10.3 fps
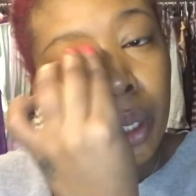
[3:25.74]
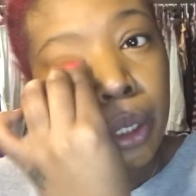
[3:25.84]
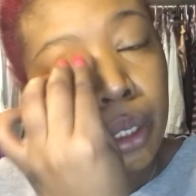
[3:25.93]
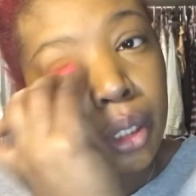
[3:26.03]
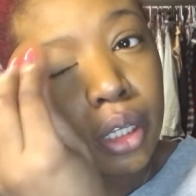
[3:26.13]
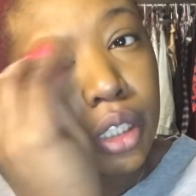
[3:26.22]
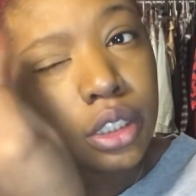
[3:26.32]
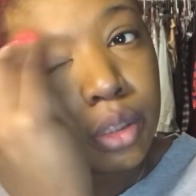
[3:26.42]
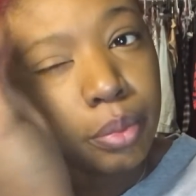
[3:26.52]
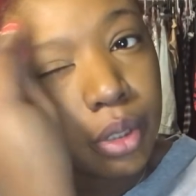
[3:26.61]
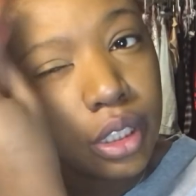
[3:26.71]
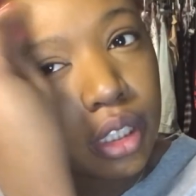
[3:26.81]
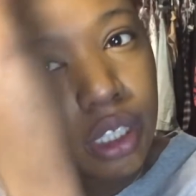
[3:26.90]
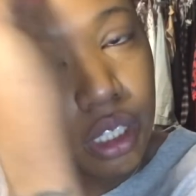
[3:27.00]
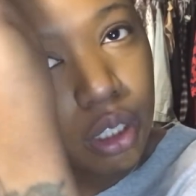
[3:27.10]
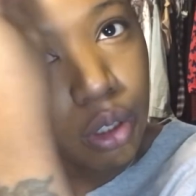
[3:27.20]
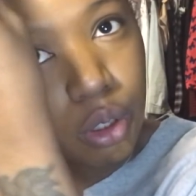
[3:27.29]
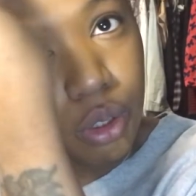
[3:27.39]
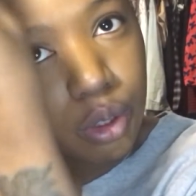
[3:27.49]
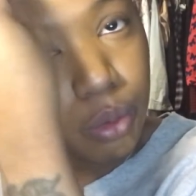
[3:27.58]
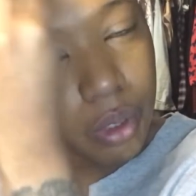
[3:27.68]
And then I just blend that
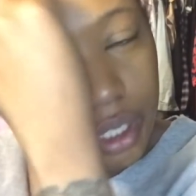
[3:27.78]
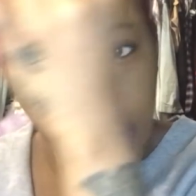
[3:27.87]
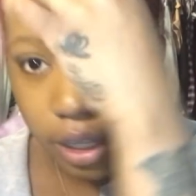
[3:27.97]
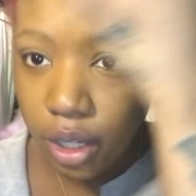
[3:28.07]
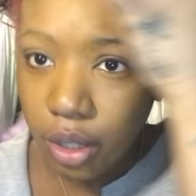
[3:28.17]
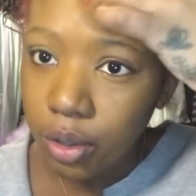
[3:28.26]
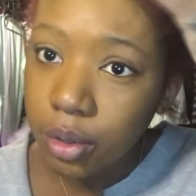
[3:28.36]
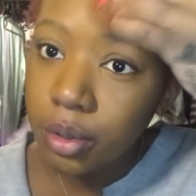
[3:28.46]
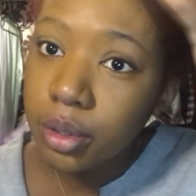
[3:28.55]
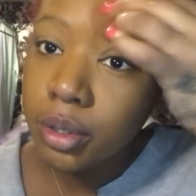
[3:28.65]
all the way out